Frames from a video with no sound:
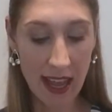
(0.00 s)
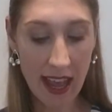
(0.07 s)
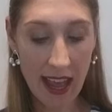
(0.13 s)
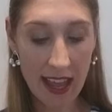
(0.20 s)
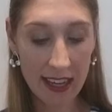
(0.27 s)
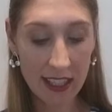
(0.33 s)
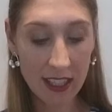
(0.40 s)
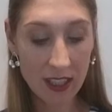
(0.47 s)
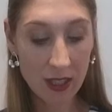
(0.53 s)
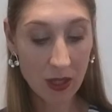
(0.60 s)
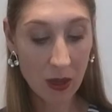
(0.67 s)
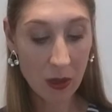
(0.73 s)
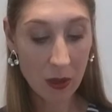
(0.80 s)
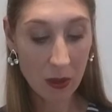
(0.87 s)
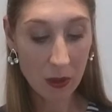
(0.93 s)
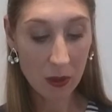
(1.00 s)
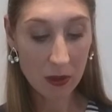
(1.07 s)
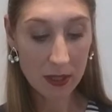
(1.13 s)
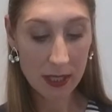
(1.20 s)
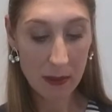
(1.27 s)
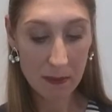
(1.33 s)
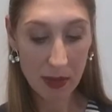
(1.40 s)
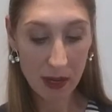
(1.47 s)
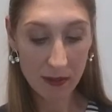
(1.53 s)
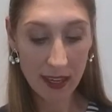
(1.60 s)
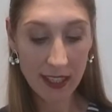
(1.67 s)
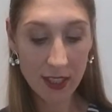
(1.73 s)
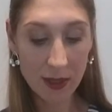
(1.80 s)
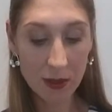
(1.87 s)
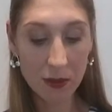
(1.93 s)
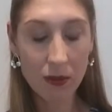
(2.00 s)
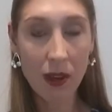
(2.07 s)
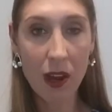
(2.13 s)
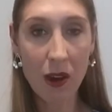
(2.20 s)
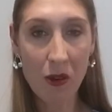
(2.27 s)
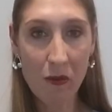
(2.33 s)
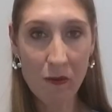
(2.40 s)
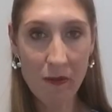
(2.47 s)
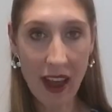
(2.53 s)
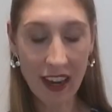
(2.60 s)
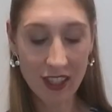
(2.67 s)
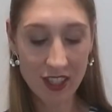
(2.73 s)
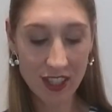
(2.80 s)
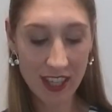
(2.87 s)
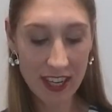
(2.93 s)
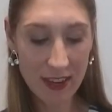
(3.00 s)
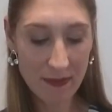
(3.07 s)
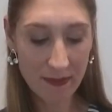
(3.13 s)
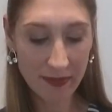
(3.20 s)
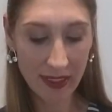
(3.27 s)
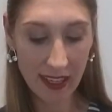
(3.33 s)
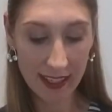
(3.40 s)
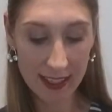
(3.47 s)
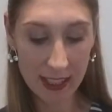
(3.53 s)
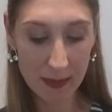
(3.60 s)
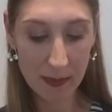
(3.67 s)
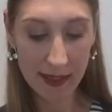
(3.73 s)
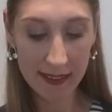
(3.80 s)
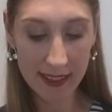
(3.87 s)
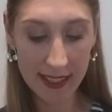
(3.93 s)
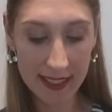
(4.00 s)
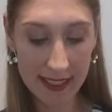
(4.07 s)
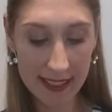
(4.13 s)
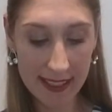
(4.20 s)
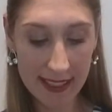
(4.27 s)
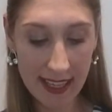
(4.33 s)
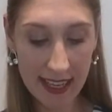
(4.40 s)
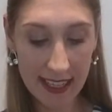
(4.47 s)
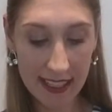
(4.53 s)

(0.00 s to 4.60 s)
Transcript: and it's called Parental Olfactory Experience